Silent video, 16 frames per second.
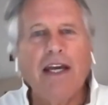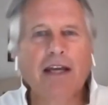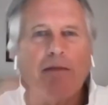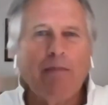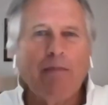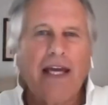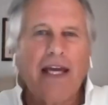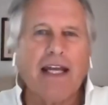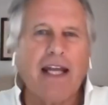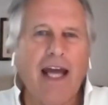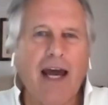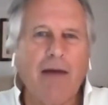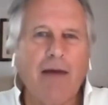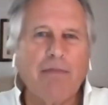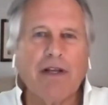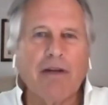and make it
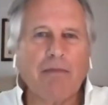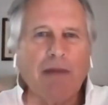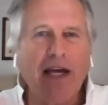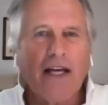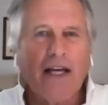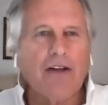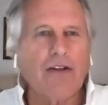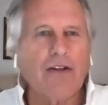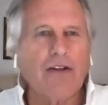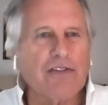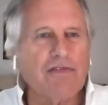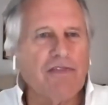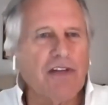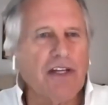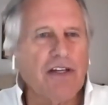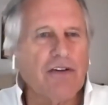happen and make all those
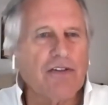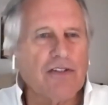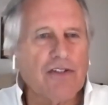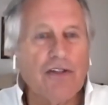videos.